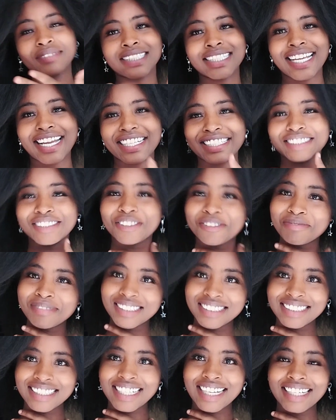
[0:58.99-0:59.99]
Yeah, so
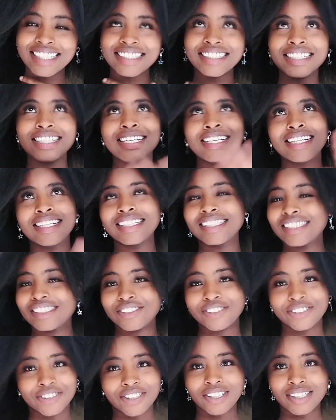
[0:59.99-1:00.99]
basically, in
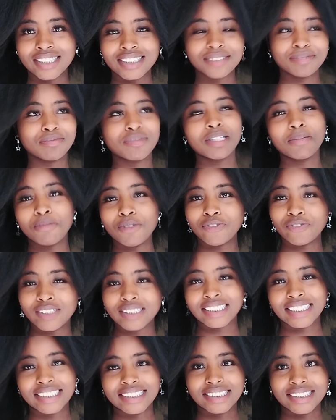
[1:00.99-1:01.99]
short,
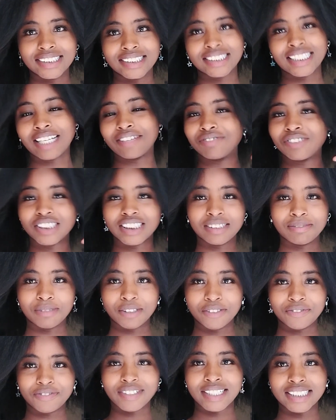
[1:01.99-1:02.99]
Blueface and DDG have just
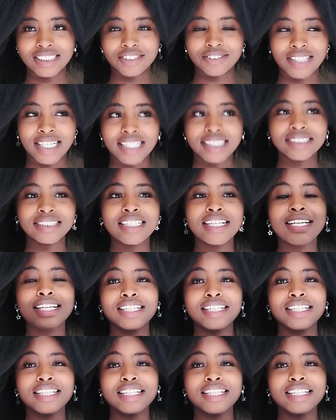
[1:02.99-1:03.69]
been friends, right?